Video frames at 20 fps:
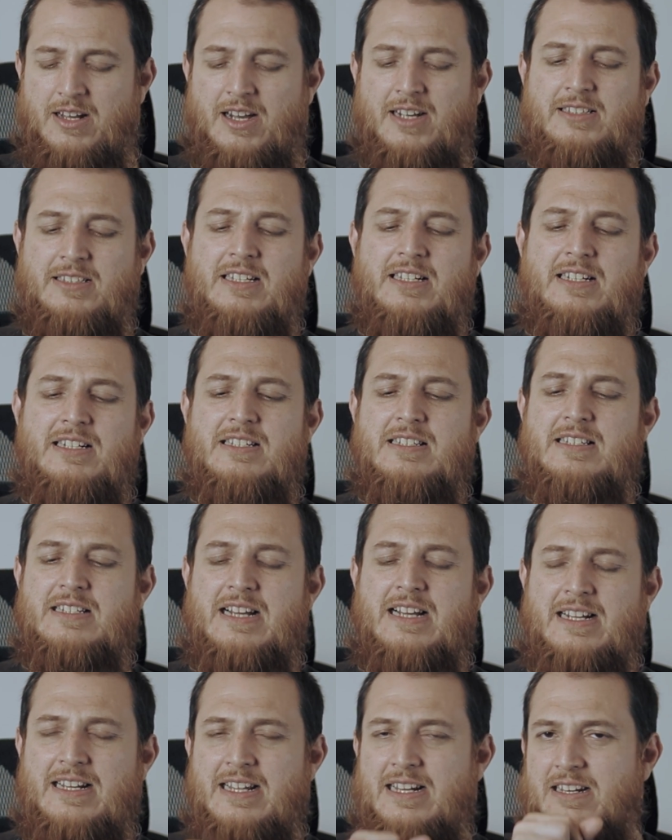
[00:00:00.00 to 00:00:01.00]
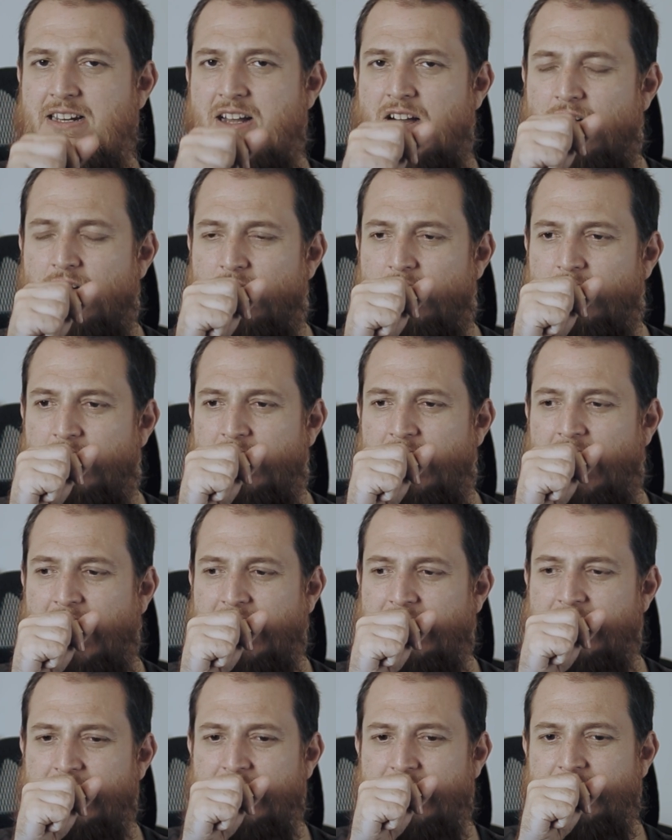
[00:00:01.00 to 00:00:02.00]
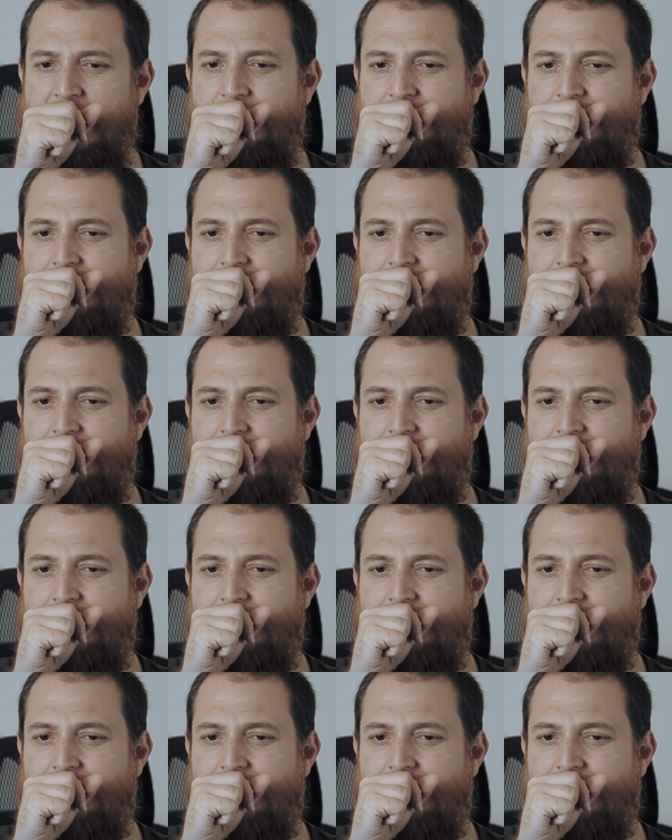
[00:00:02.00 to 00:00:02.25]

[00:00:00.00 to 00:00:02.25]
I think it is getting now lighter,